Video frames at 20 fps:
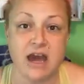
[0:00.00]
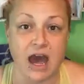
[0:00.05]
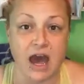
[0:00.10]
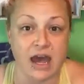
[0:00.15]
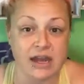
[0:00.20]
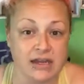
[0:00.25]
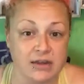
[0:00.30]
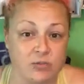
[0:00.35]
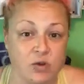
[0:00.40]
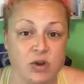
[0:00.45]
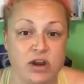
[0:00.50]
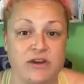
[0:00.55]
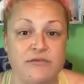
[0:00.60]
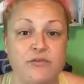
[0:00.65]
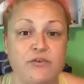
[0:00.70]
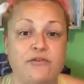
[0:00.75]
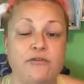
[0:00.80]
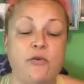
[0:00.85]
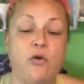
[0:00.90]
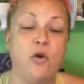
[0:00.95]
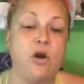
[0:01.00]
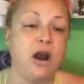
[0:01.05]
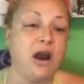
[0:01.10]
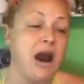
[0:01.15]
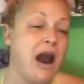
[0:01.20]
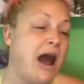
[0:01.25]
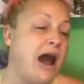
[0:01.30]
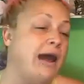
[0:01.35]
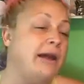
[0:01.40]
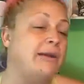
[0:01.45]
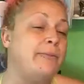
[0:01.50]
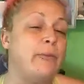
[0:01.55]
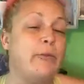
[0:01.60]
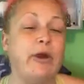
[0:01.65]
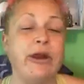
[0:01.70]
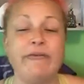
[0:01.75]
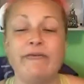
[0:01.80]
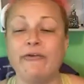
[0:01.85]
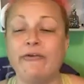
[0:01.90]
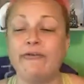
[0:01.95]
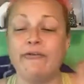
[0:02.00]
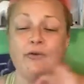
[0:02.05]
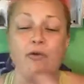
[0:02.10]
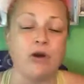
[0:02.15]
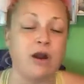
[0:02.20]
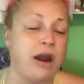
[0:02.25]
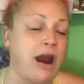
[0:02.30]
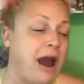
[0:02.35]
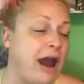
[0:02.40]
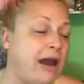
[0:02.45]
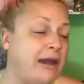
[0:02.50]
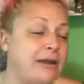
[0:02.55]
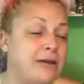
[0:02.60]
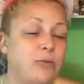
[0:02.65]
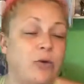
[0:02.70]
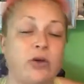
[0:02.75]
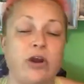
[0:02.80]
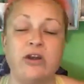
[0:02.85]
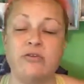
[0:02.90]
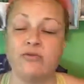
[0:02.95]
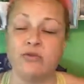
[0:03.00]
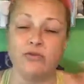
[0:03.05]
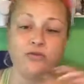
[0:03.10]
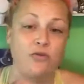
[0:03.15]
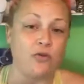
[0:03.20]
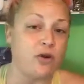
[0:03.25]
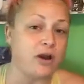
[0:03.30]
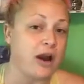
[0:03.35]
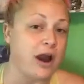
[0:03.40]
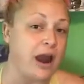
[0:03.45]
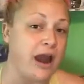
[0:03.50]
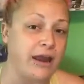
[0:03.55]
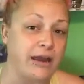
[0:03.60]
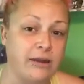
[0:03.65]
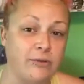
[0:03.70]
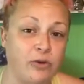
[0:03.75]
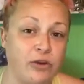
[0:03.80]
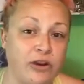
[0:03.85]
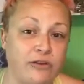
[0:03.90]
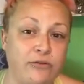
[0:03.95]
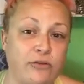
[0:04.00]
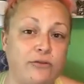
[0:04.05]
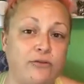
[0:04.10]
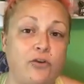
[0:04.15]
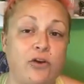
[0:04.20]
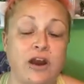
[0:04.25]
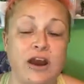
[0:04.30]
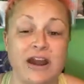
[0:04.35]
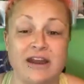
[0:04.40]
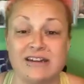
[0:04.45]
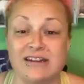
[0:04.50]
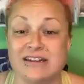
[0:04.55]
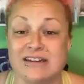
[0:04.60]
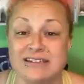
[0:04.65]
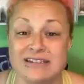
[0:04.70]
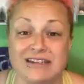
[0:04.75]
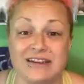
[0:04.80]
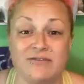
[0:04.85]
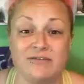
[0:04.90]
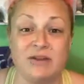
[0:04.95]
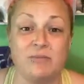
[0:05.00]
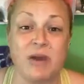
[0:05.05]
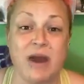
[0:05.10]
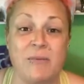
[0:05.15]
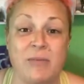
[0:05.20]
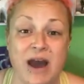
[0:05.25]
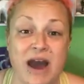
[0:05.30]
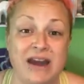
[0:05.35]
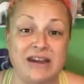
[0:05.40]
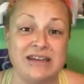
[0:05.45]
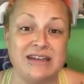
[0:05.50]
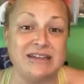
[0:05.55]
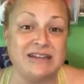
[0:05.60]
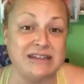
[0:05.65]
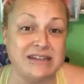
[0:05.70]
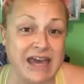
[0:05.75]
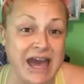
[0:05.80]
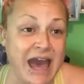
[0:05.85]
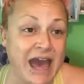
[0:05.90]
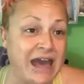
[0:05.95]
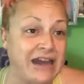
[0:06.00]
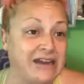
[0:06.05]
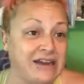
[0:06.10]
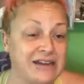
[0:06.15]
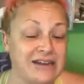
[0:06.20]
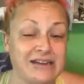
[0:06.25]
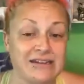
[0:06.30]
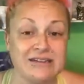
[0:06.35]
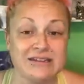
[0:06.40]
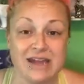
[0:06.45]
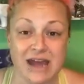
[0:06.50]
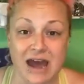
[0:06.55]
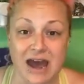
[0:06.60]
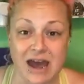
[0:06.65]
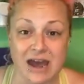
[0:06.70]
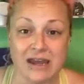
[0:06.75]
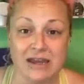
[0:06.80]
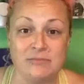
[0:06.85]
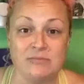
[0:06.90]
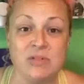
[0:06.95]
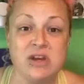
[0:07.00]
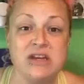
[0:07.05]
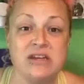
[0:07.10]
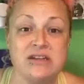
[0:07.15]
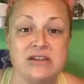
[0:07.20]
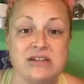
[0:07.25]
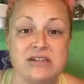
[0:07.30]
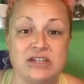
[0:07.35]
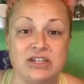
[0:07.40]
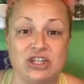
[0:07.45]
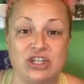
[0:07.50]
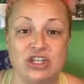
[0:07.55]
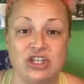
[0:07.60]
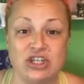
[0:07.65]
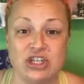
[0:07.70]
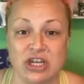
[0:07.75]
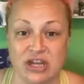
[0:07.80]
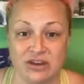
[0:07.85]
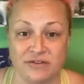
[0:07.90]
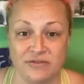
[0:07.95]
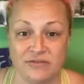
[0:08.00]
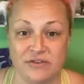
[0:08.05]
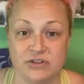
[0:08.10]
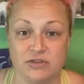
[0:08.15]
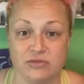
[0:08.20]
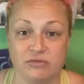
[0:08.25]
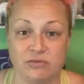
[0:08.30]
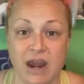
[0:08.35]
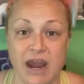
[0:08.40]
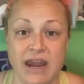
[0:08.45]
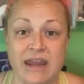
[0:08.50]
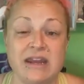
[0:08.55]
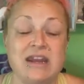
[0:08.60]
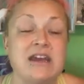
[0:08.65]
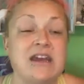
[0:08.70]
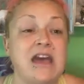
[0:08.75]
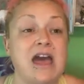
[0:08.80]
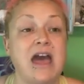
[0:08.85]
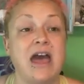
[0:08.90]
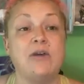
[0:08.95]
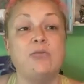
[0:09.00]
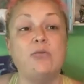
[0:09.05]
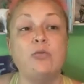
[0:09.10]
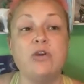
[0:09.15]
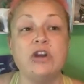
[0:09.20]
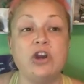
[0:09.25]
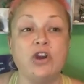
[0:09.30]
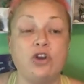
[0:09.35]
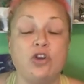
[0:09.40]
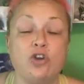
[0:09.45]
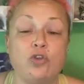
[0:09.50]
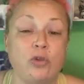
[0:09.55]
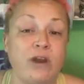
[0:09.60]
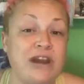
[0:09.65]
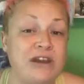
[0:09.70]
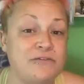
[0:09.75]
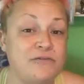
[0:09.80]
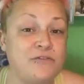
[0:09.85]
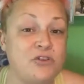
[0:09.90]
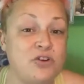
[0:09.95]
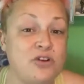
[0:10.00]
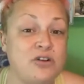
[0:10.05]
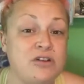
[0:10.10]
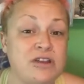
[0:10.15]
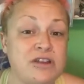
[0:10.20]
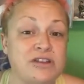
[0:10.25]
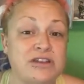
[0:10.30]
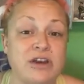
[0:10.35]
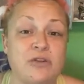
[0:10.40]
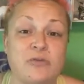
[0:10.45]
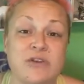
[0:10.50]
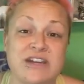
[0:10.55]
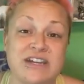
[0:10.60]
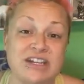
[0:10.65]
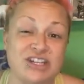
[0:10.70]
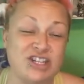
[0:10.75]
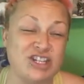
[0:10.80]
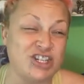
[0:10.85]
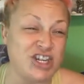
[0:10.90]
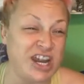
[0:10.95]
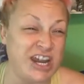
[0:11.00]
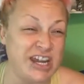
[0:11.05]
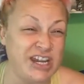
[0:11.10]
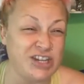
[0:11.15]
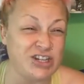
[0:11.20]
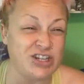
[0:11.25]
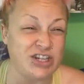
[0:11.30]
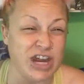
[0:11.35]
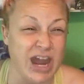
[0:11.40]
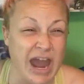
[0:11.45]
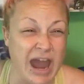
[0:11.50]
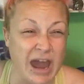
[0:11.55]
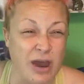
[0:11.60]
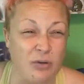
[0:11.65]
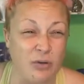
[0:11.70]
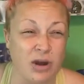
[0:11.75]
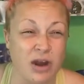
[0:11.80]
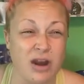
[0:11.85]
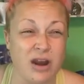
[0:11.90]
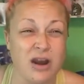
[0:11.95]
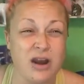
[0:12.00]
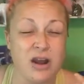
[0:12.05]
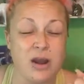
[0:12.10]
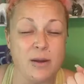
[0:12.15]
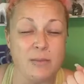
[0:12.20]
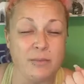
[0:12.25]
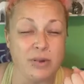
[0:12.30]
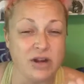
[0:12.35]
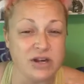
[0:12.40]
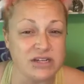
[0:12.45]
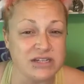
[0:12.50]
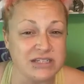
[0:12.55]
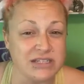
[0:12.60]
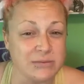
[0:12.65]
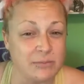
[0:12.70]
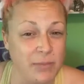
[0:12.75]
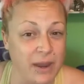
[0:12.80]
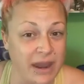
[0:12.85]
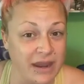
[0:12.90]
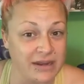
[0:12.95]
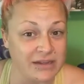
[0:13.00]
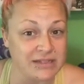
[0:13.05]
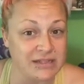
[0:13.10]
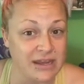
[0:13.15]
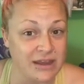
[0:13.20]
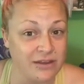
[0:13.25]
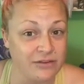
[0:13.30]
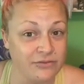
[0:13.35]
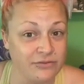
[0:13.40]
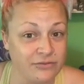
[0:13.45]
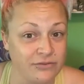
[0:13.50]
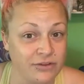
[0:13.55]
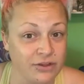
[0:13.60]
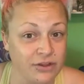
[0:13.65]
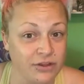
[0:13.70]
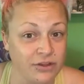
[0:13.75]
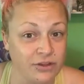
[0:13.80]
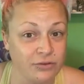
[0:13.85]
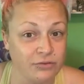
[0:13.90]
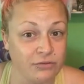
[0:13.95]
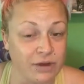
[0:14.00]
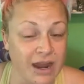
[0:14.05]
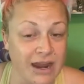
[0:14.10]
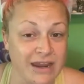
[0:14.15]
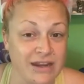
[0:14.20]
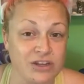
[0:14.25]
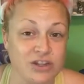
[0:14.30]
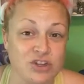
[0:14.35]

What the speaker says: I am grateful for, I am grateful for, I am grateful for, I am grateful for, and it is giving my body that time to shift, right? And we are grateful that we can change our perspective, right?